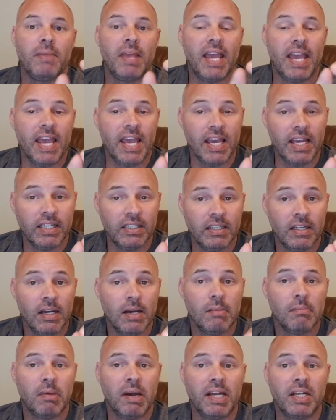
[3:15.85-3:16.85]
and
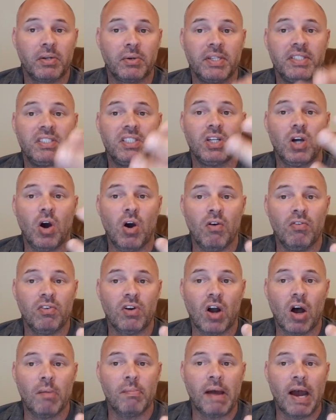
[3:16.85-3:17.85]
by increasing
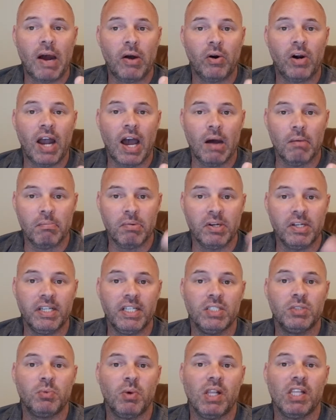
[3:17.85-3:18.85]
overall power output
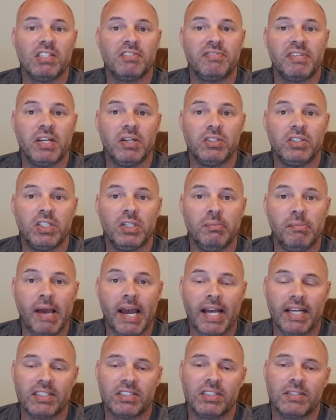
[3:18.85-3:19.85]
as well as VO2
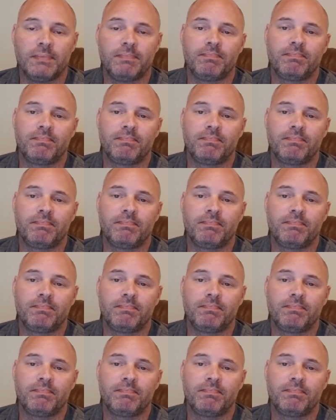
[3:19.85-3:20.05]
max.